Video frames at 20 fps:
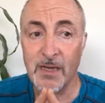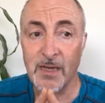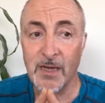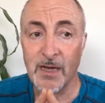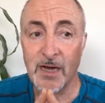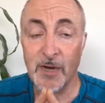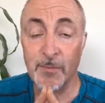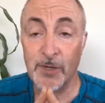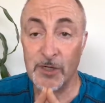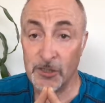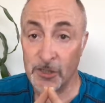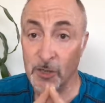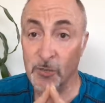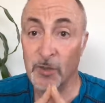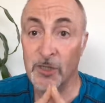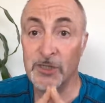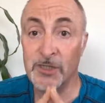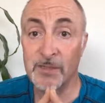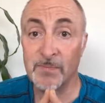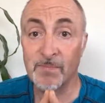I appreciate you
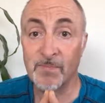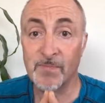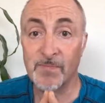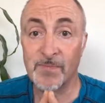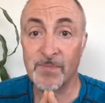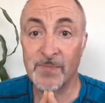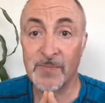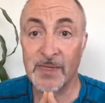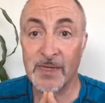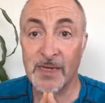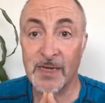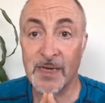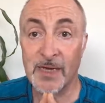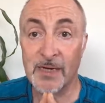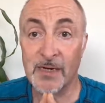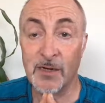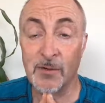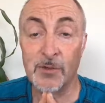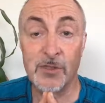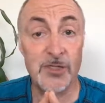watching,
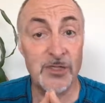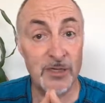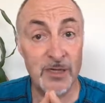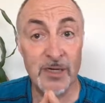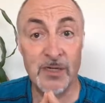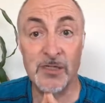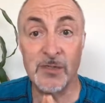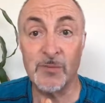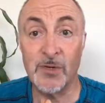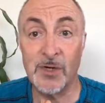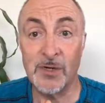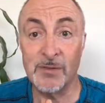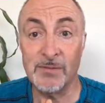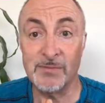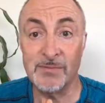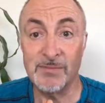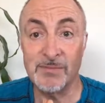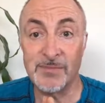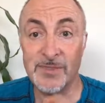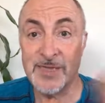and I will see you again tomorrow.
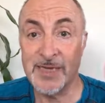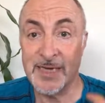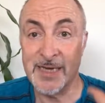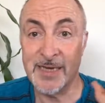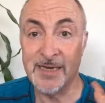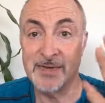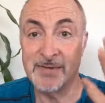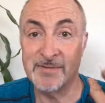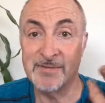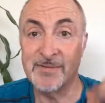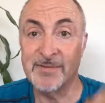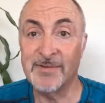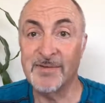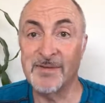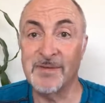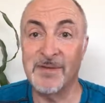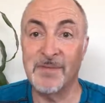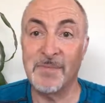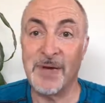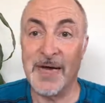Take care.
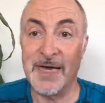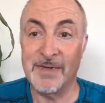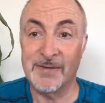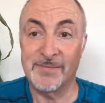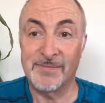Bye.